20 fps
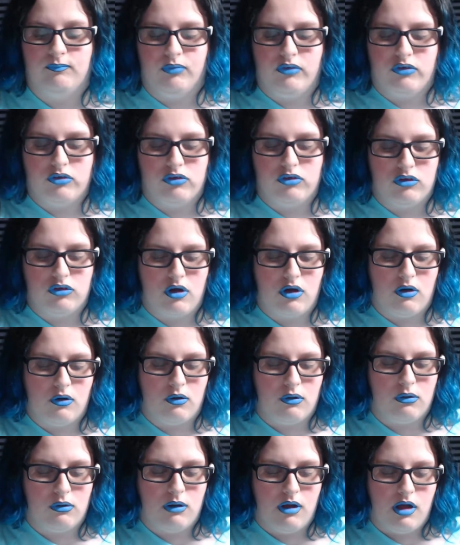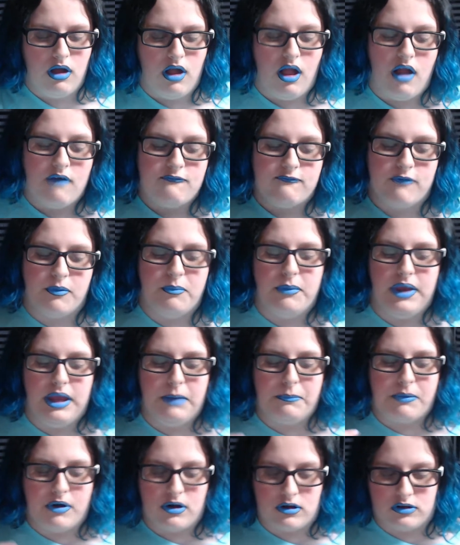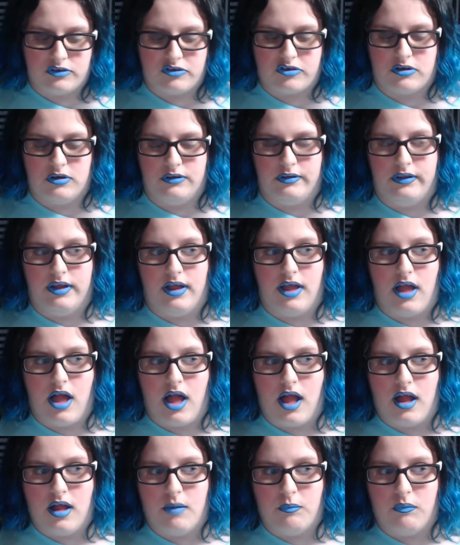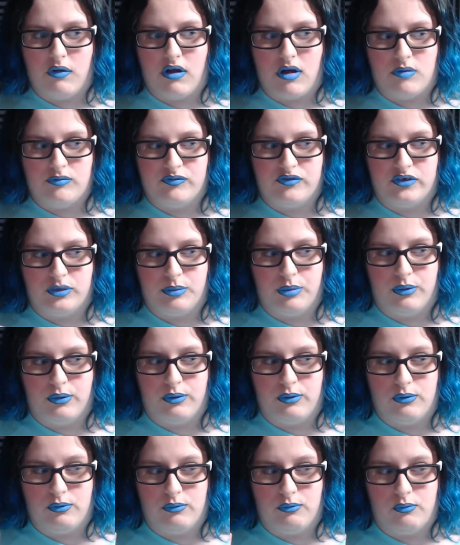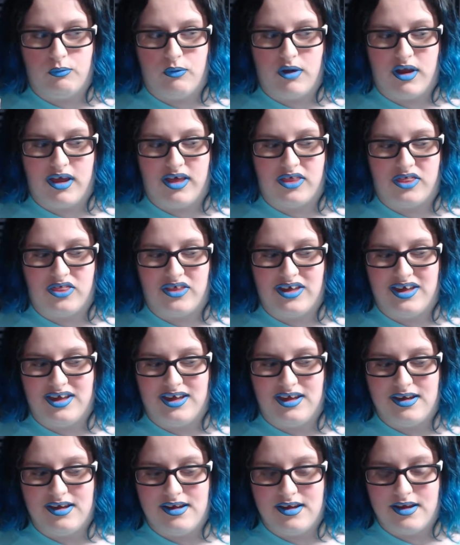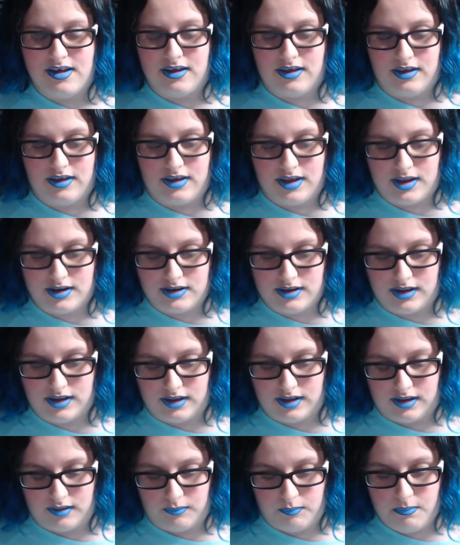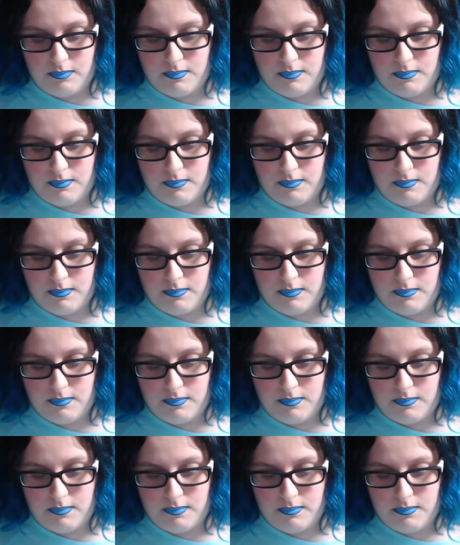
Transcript: So, for me personally, I am comfortable with he and him,